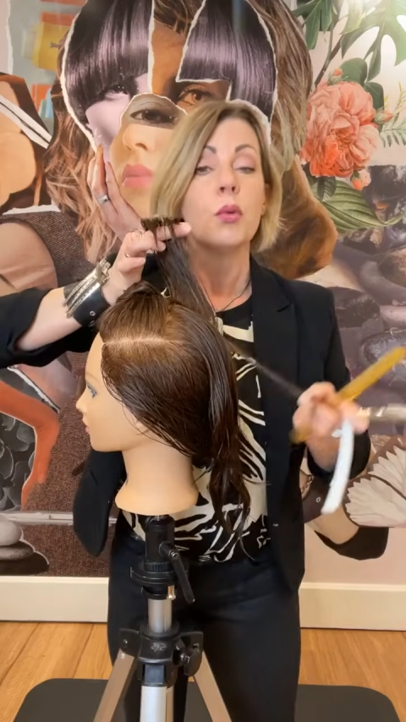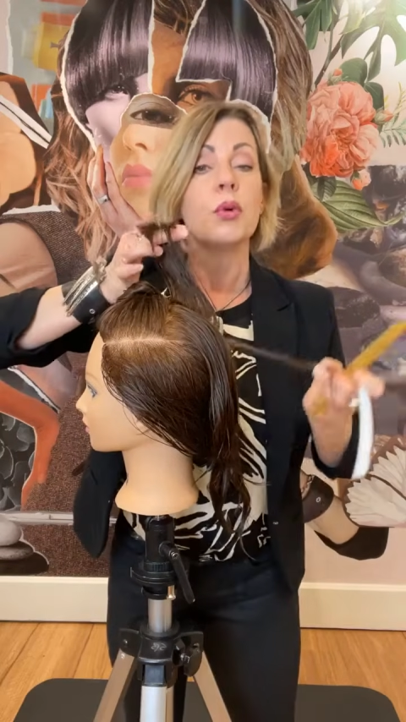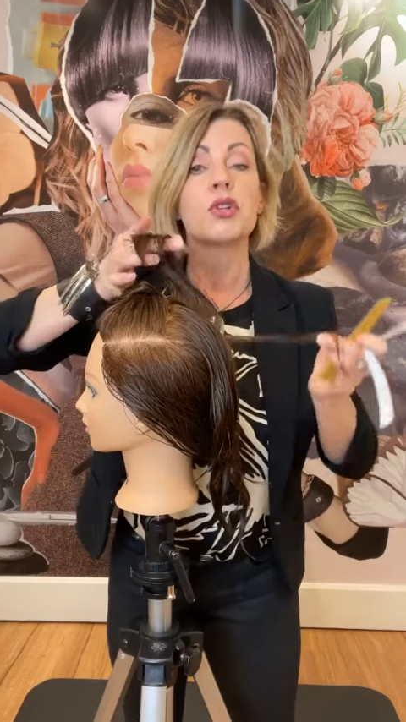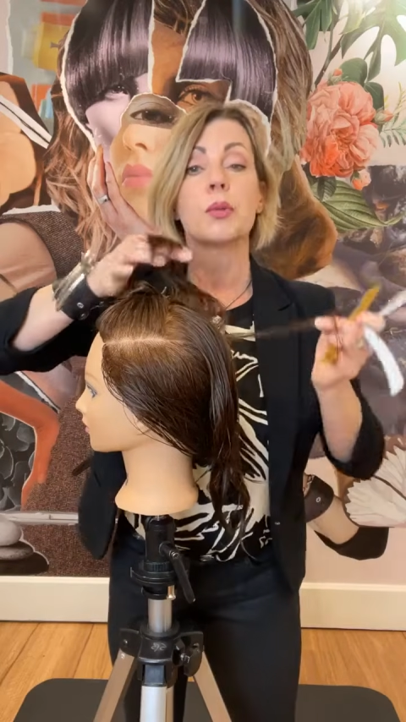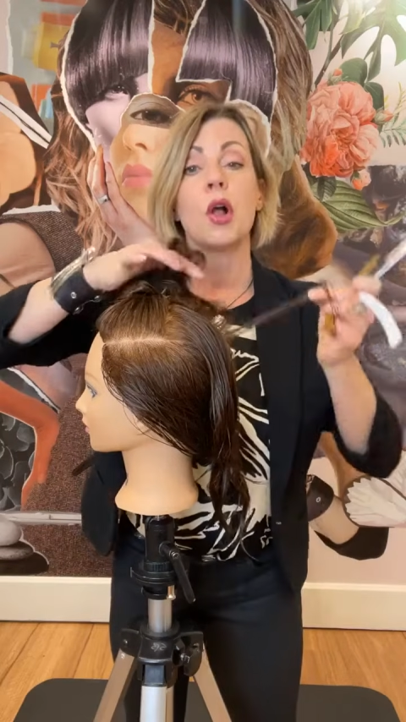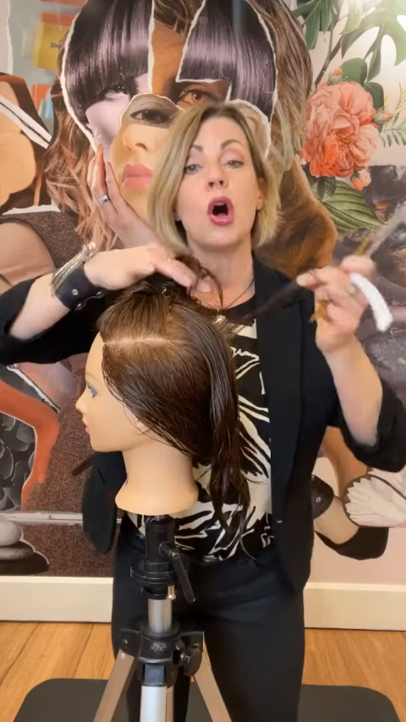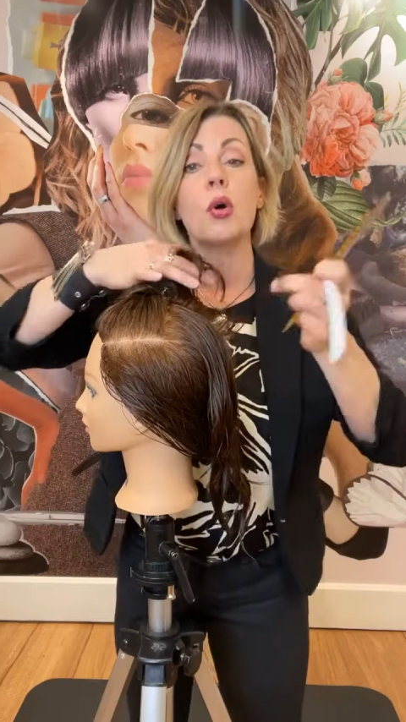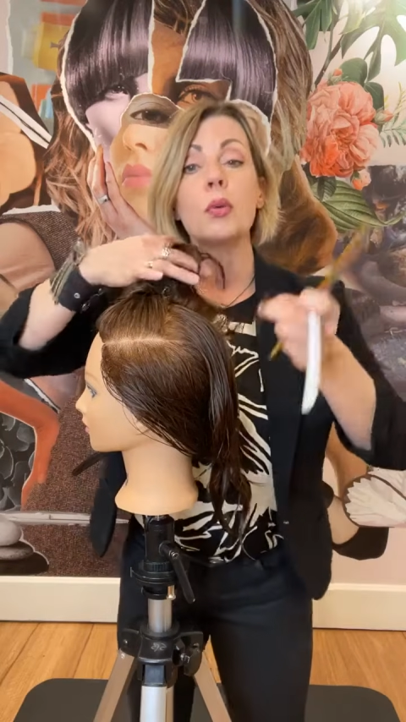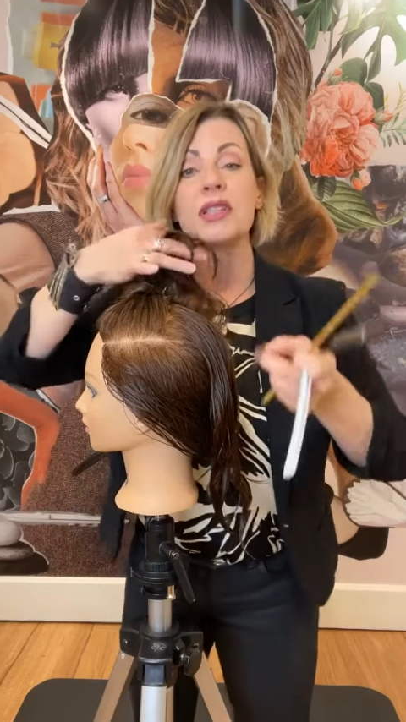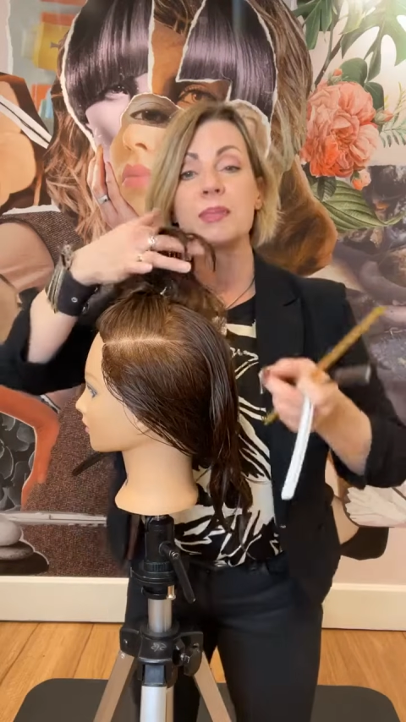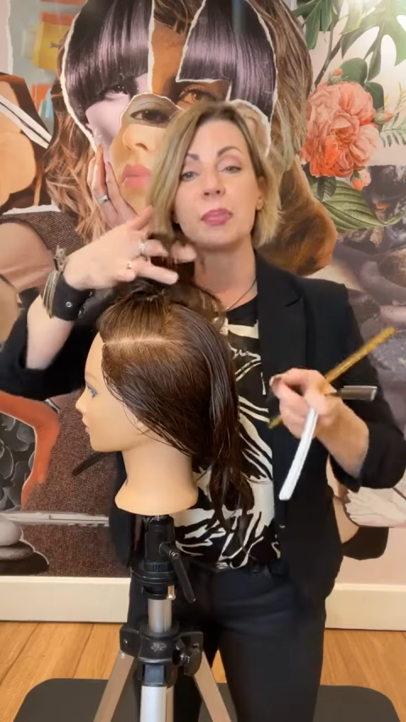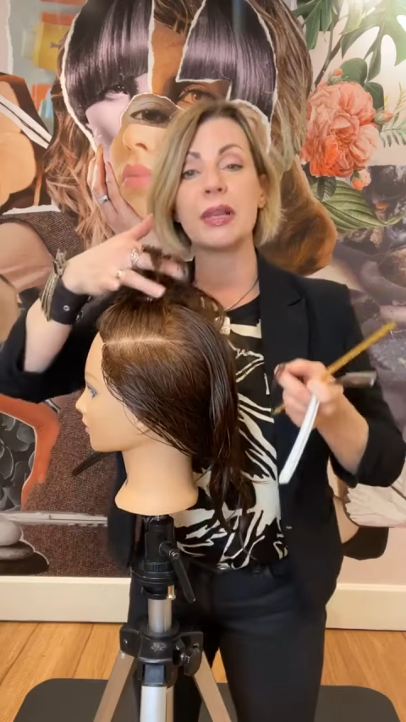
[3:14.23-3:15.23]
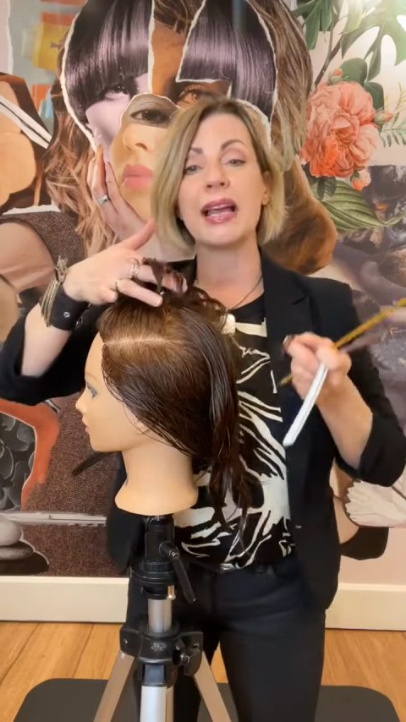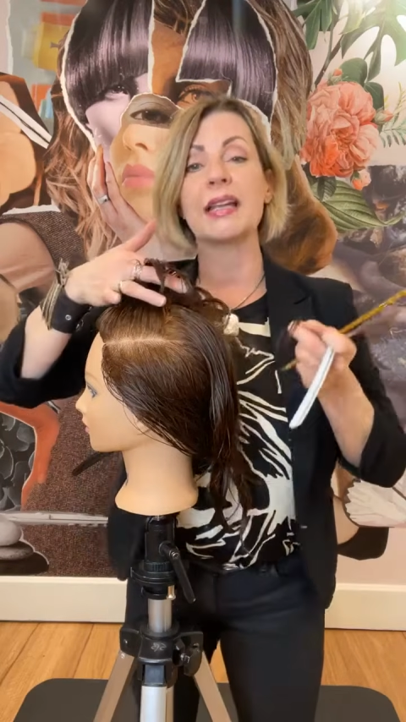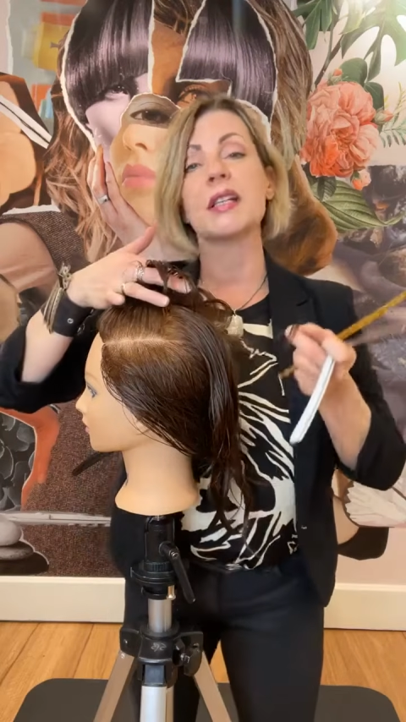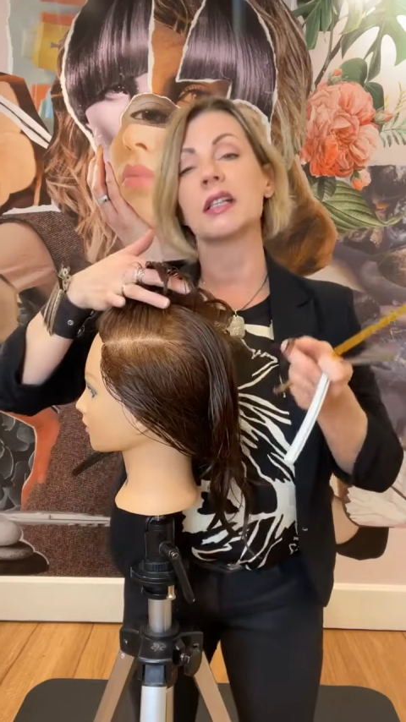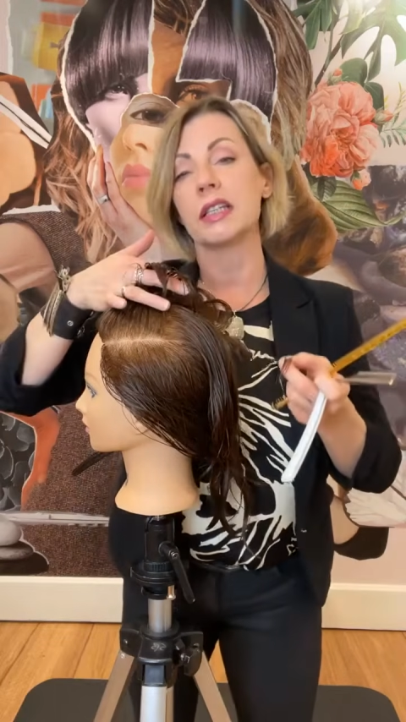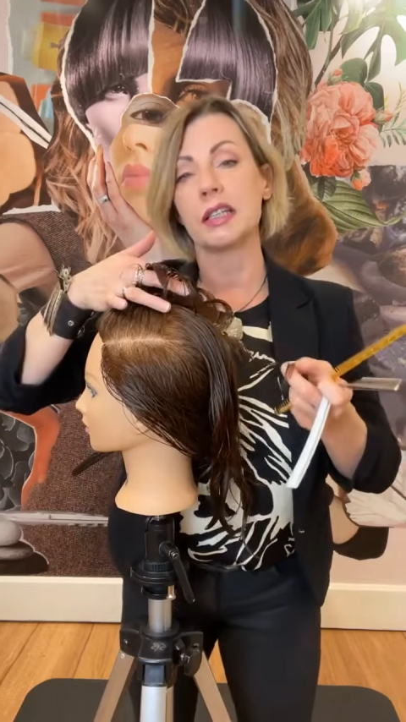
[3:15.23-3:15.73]
which will always
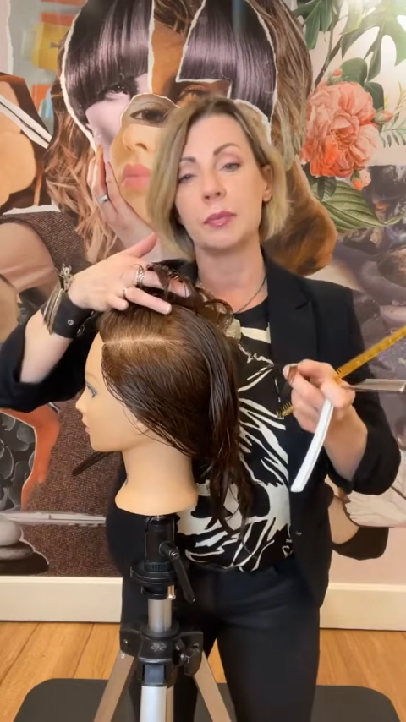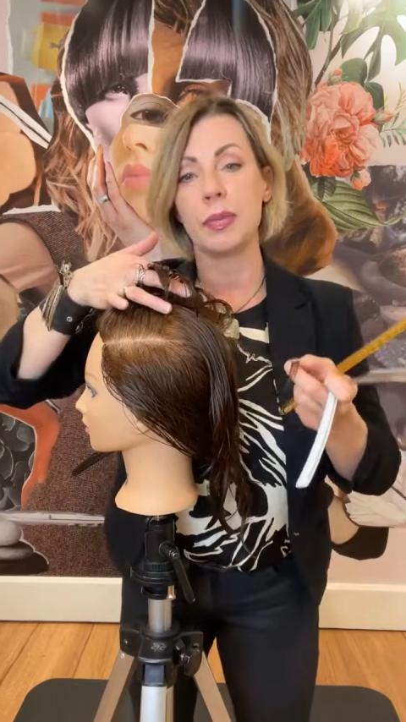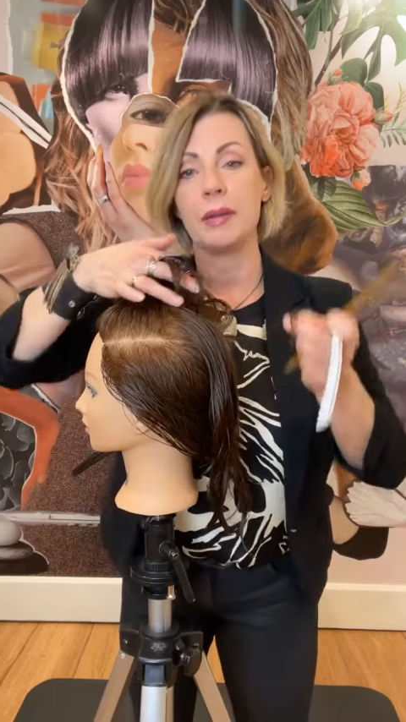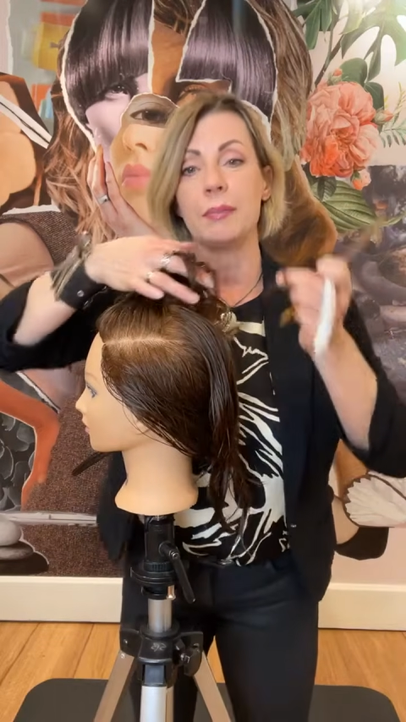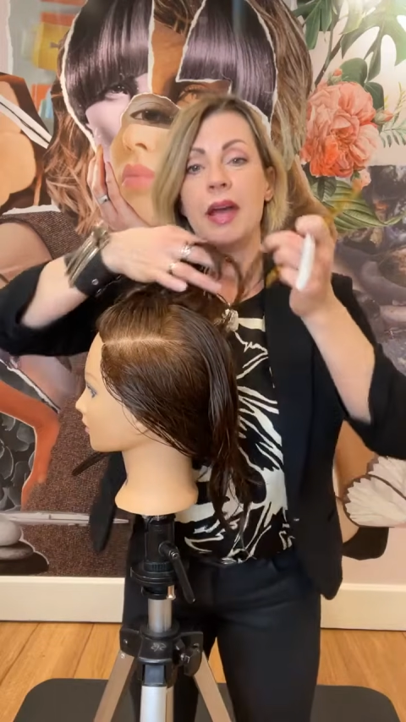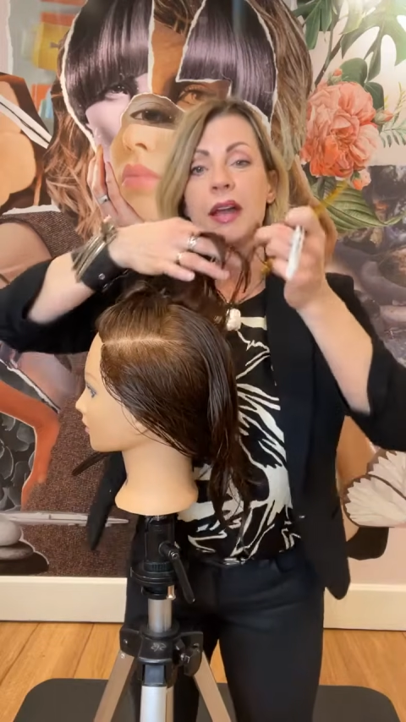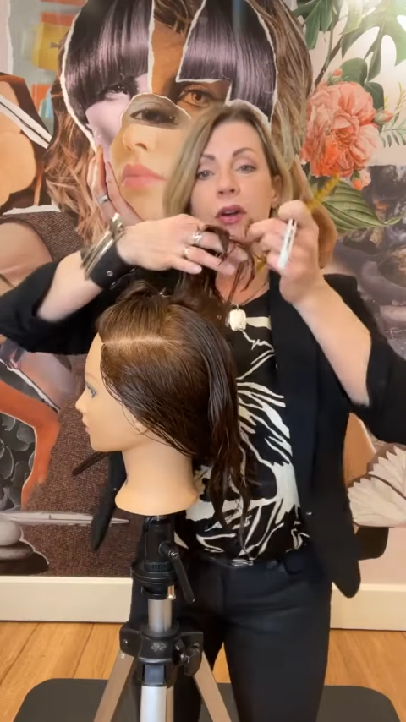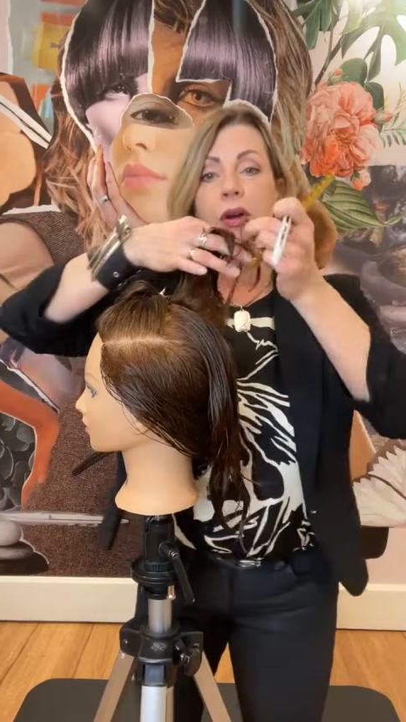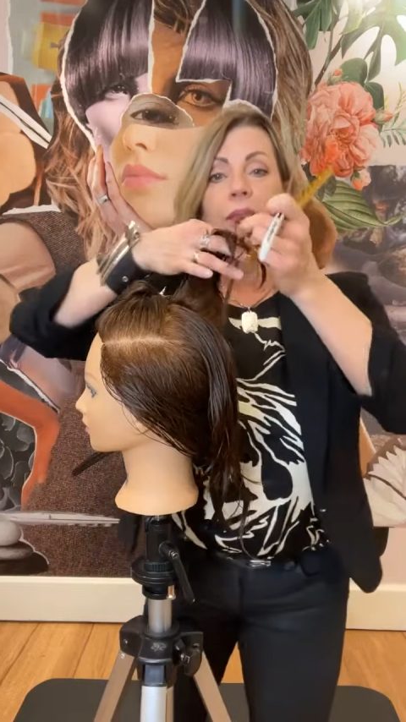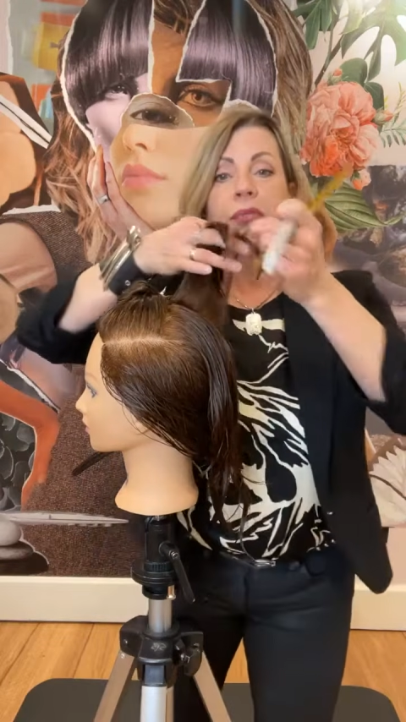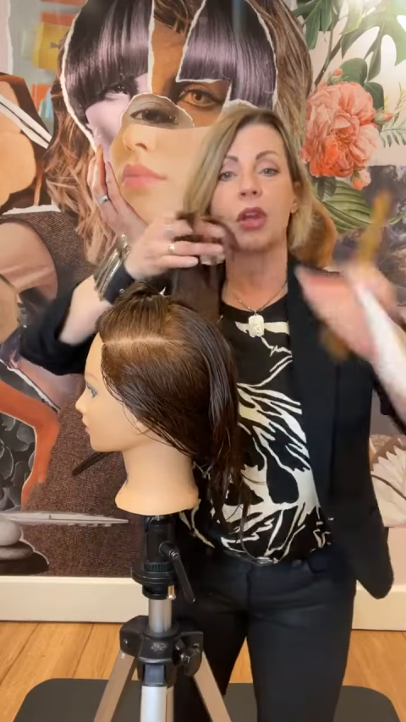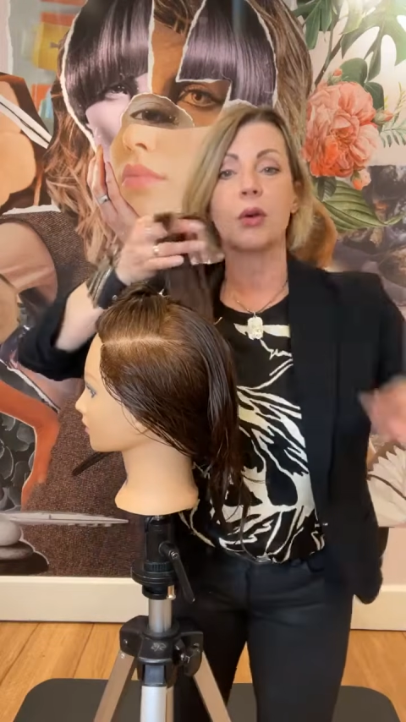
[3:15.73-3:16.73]
blend a little bit better.